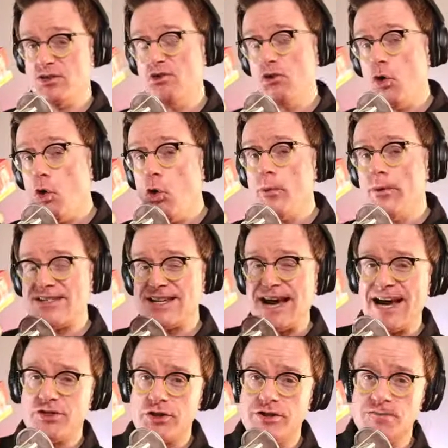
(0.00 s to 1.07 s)
You can always
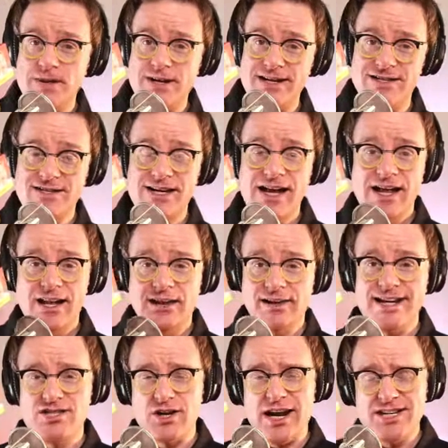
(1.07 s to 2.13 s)
add those bits
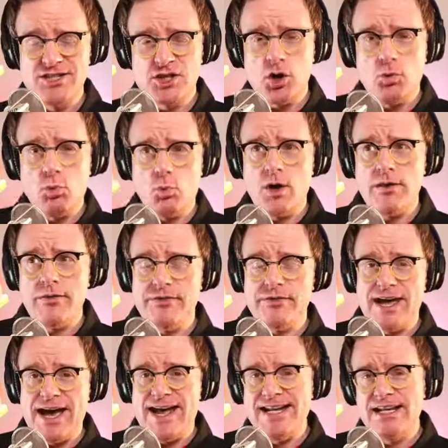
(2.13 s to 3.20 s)
later. I don't
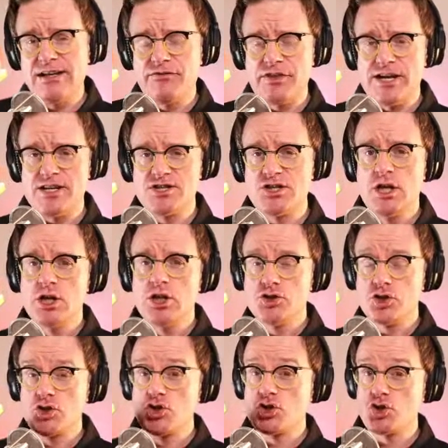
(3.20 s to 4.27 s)
want any of this
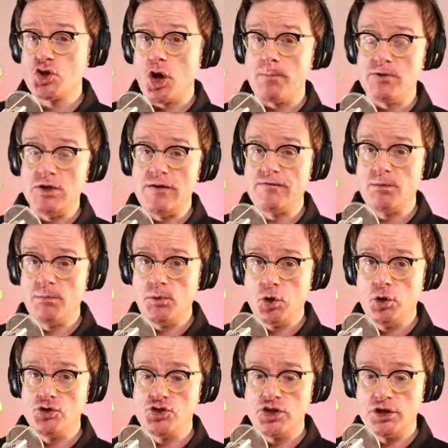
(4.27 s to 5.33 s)
to stop you from
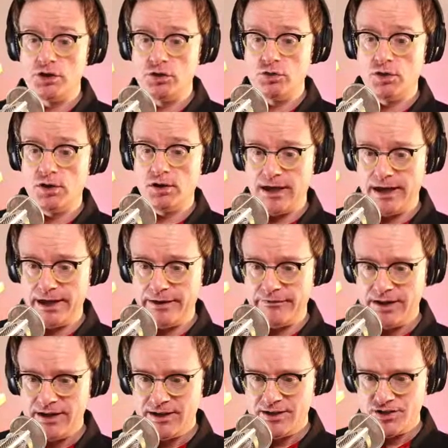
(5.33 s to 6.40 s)
launching your
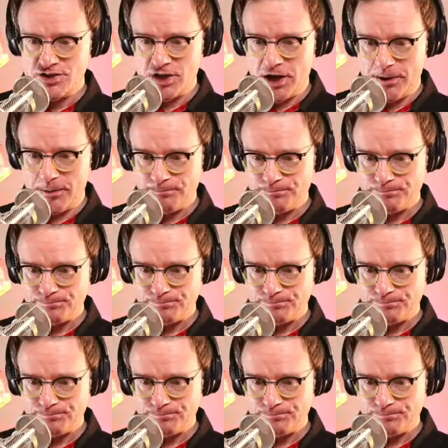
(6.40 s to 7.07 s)
live show.